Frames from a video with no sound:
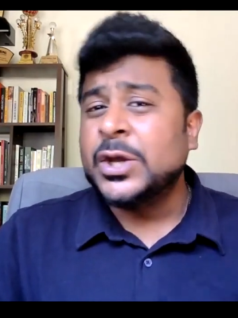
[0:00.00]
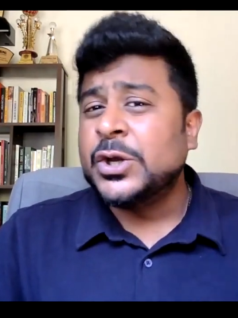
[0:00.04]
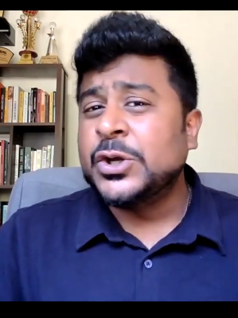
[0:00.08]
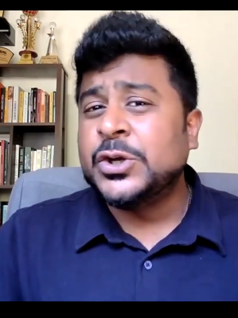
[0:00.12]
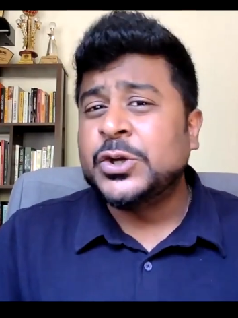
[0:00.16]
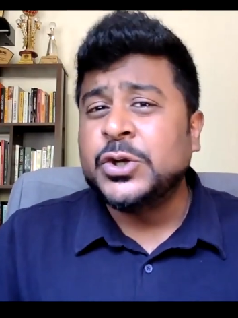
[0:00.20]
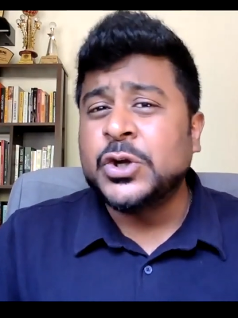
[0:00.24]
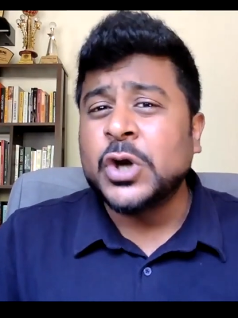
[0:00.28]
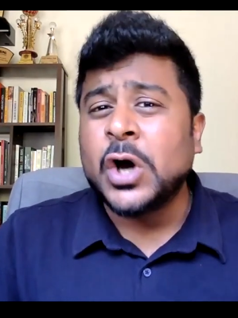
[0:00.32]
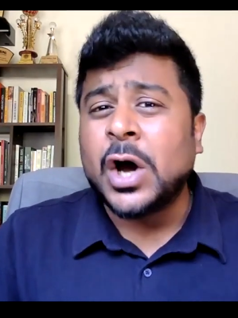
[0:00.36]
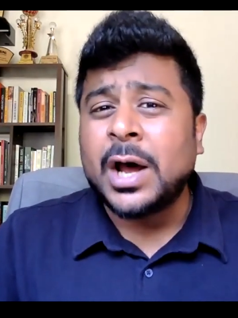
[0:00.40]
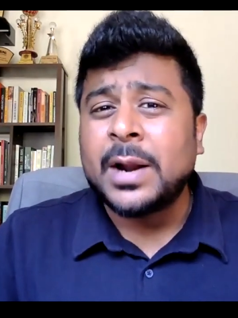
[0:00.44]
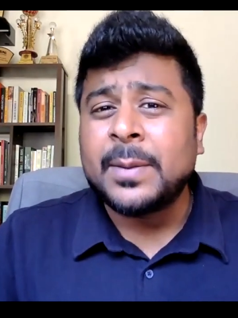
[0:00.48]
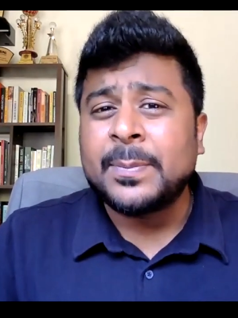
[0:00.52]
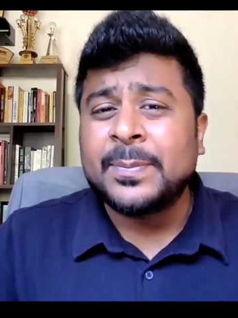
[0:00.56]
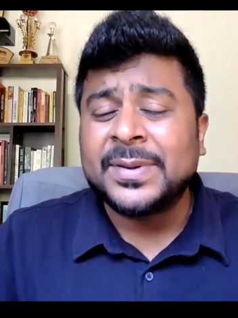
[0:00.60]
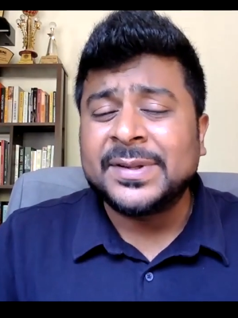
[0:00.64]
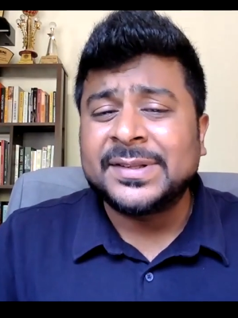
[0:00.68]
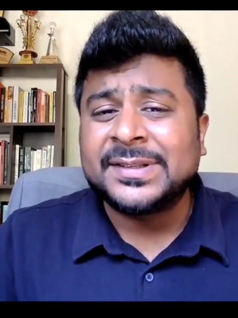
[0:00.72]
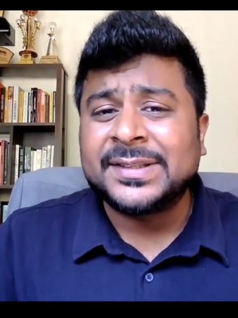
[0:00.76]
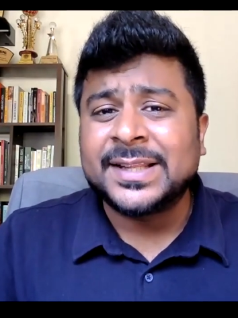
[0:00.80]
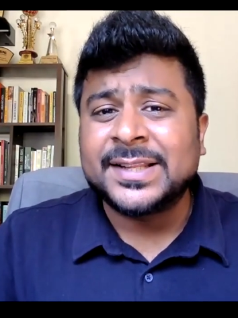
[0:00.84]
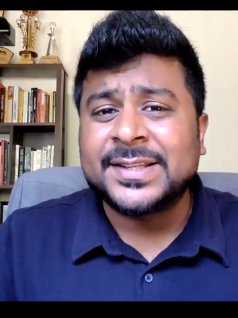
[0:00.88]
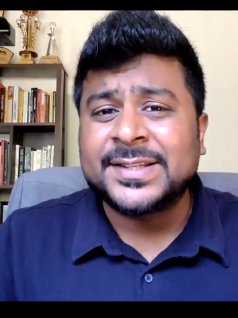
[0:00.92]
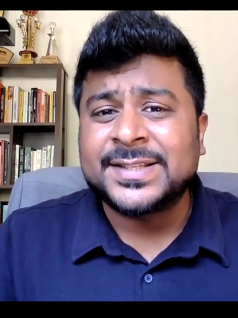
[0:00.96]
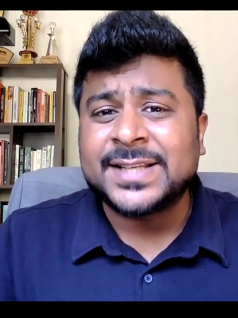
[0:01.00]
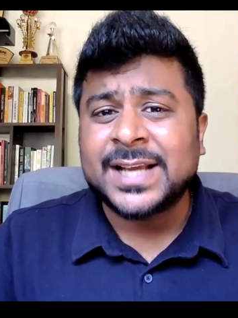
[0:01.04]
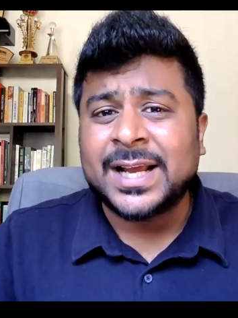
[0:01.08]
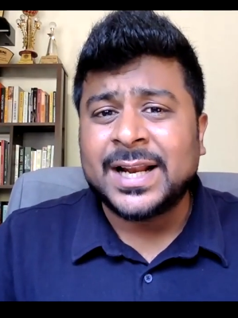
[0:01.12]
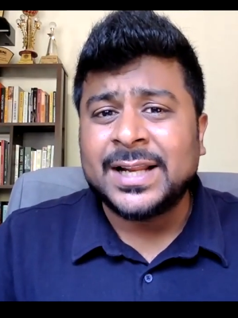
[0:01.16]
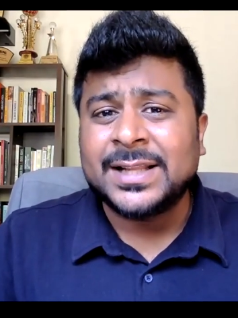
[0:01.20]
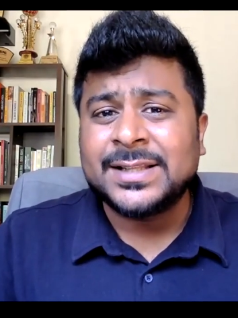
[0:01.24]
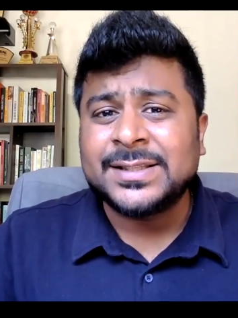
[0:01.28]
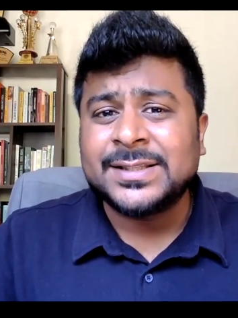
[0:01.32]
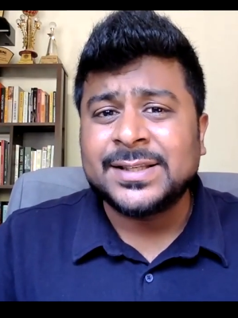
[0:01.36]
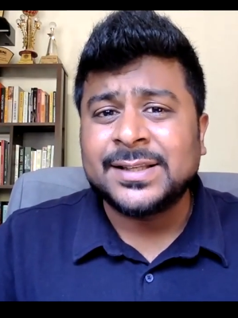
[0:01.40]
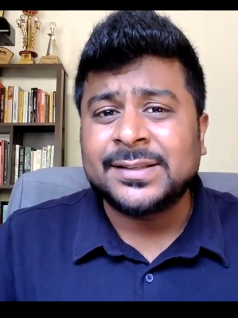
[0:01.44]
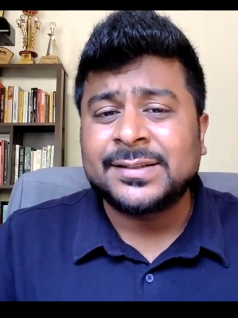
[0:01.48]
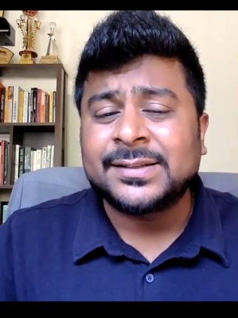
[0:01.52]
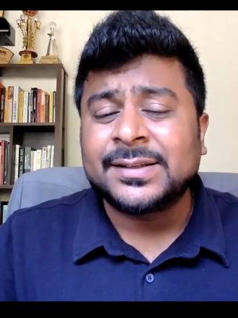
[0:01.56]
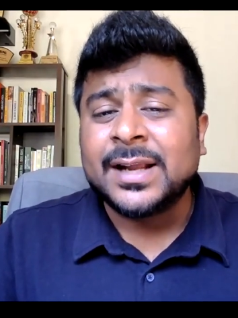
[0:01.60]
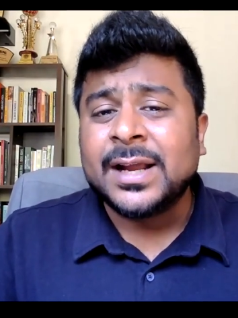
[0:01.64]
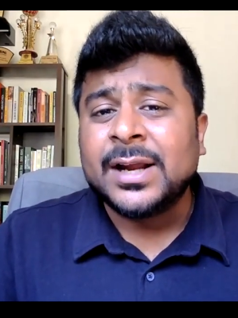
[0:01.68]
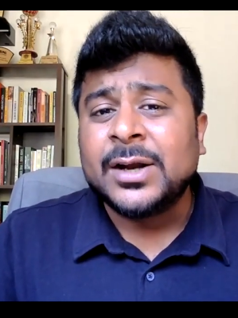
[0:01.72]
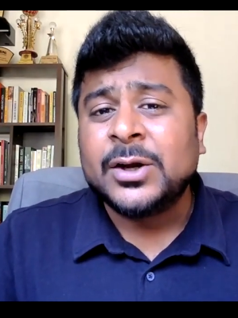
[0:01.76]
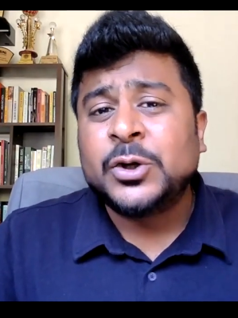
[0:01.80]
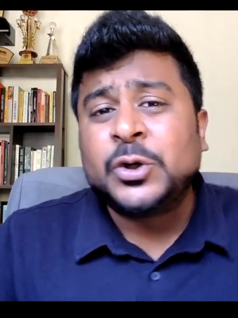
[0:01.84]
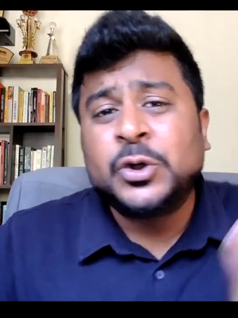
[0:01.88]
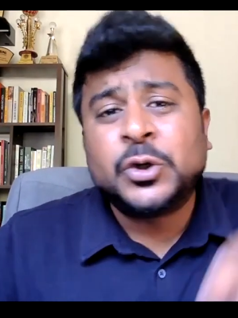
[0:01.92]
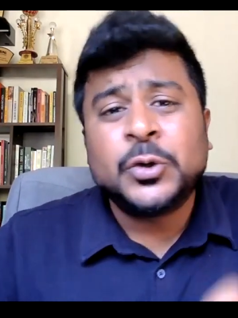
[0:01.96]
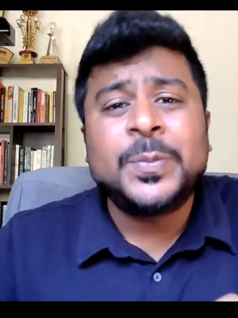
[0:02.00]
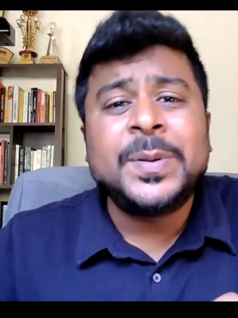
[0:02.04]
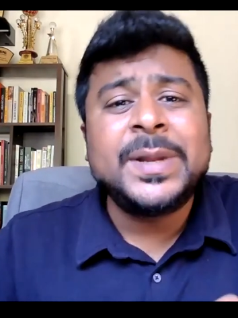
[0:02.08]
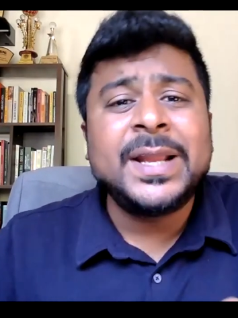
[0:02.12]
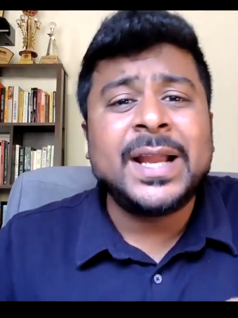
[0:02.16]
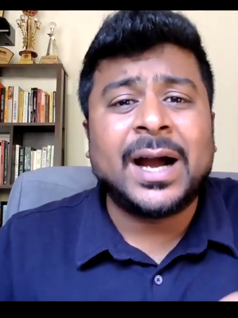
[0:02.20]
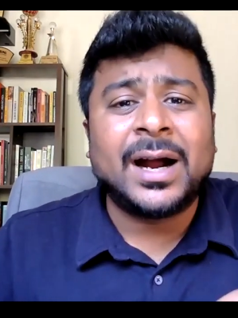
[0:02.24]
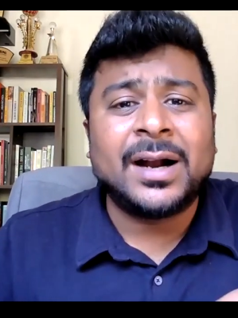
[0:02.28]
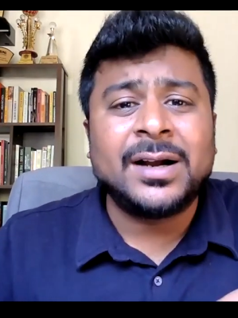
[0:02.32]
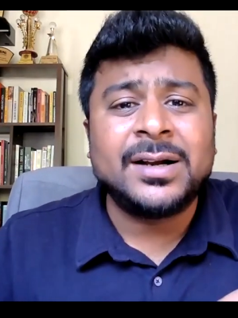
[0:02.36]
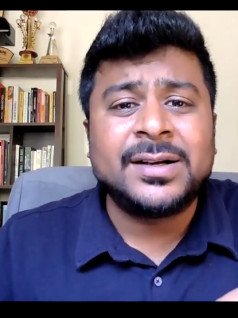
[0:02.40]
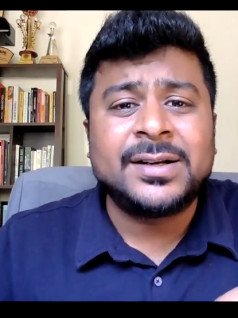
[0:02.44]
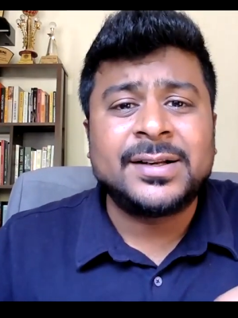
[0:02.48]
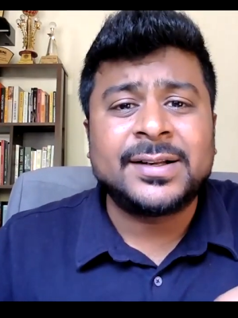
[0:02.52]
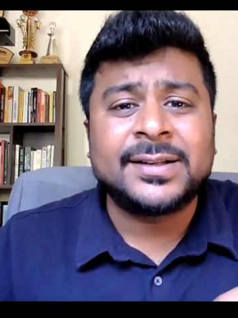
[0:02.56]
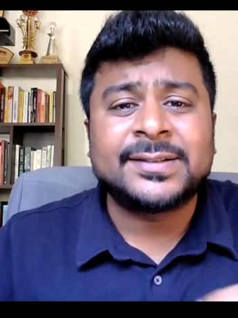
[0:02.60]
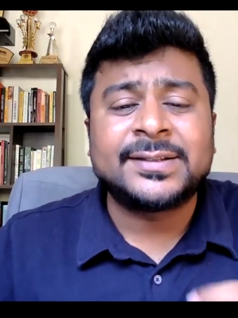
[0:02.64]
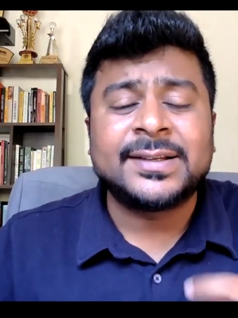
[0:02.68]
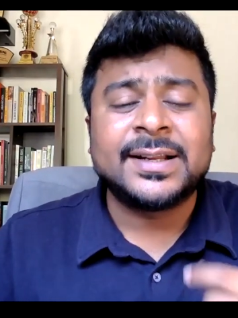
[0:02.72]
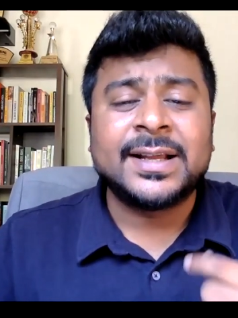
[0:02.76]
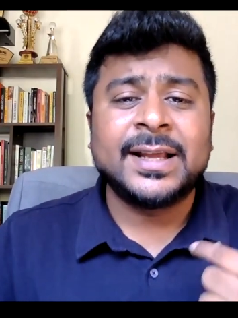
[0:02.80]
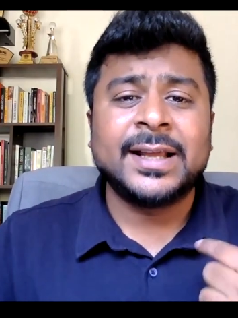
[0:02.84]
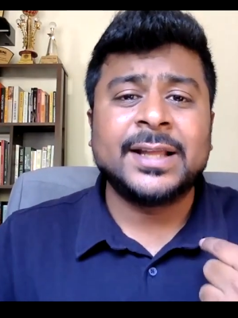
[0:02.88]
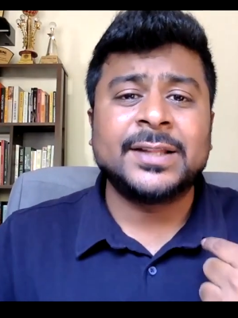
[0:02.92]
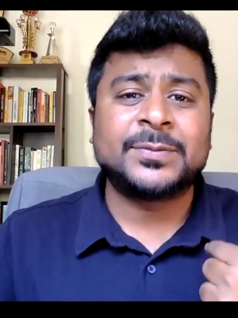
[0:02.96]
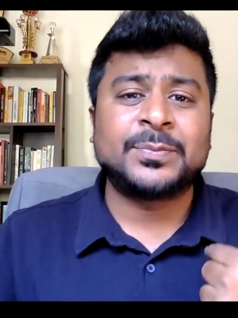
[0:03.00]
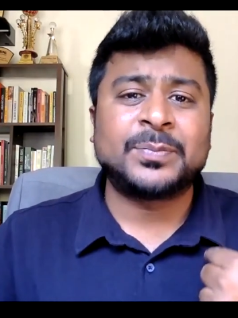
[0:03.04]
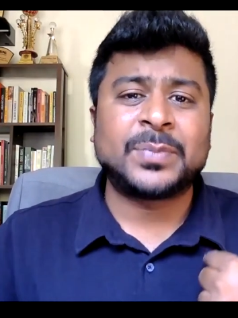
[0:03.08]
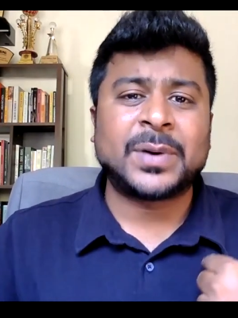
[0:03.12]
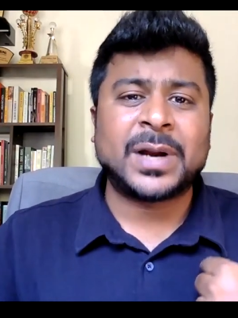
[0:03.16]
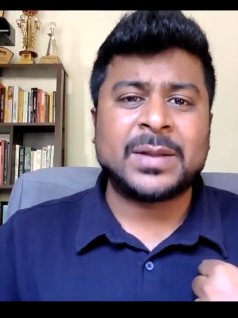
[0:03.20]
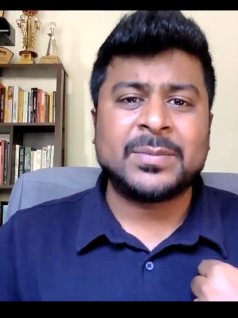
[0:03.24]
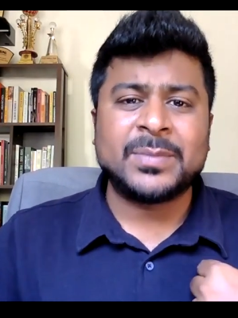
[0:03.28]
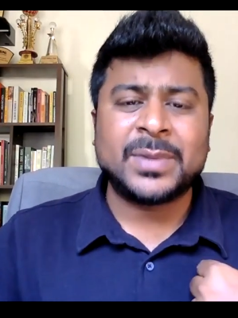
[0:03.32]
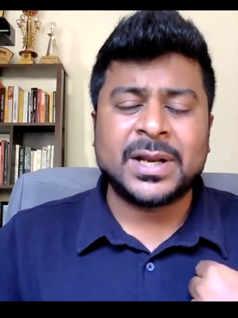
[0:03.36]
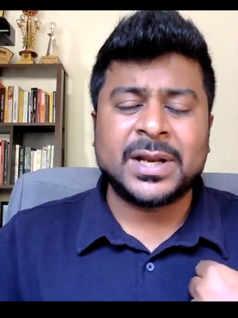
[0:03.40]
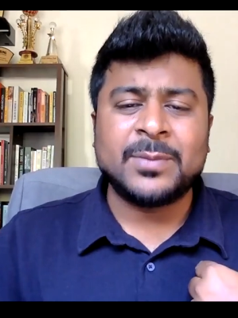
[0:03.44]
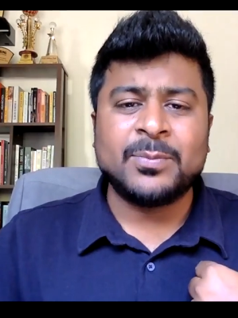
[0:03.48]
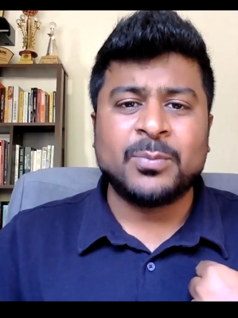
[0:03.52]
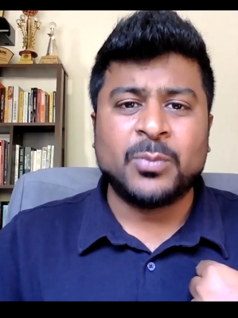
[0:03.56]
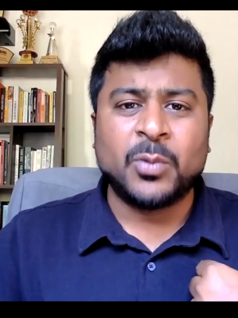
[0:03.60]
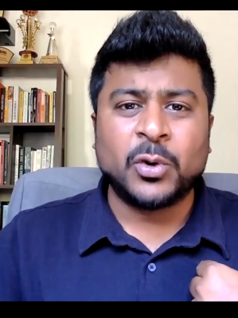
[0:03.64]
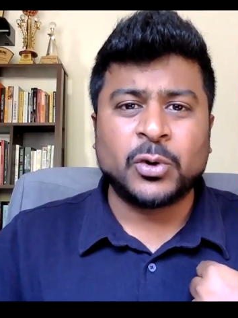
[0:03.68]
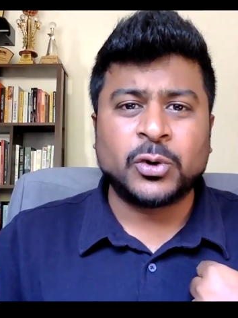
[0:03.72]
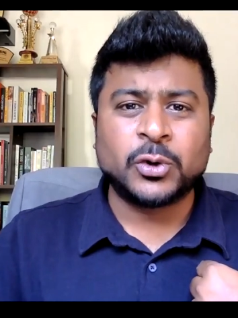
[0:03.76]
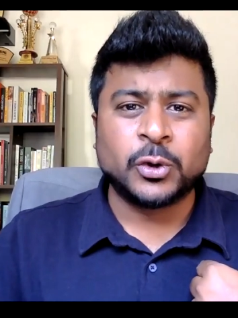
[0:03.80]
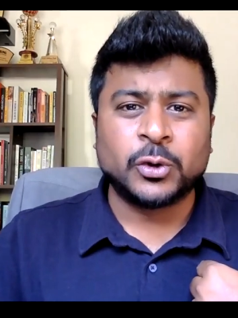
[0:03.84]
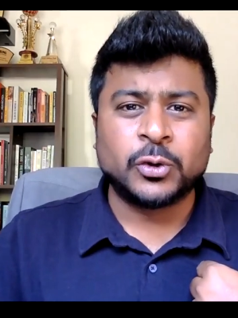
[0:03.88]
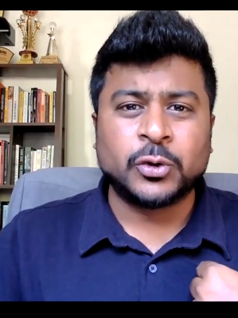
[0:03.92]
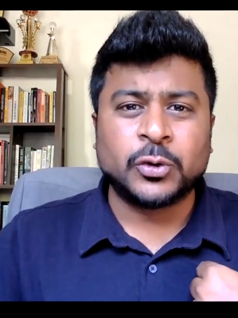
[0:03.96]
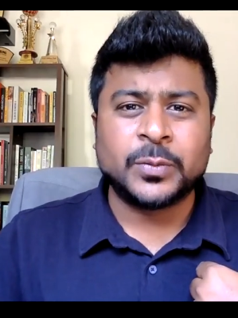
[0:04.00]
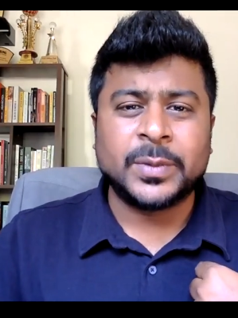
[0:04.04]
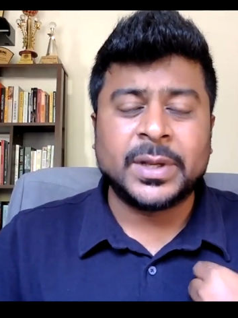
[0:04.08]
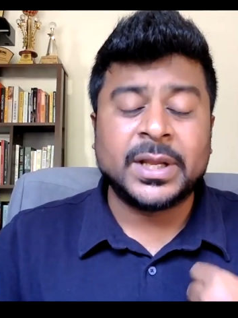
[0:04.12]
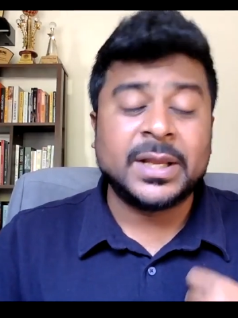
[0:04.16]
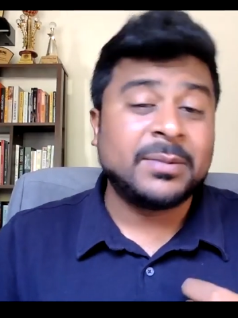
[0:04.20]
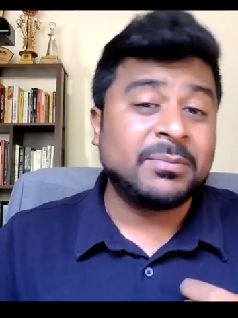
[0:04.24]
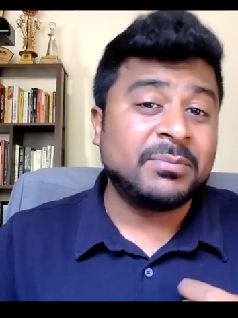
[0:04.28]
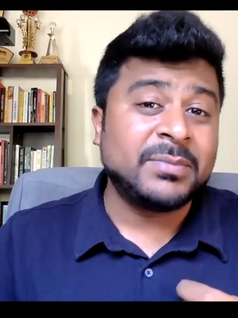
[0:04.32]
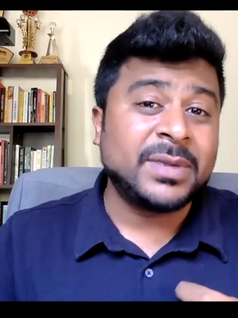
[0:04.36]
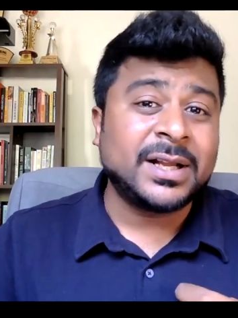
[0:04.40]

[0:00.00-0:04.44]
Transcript: your business challenges to be addressed is primary motto to me,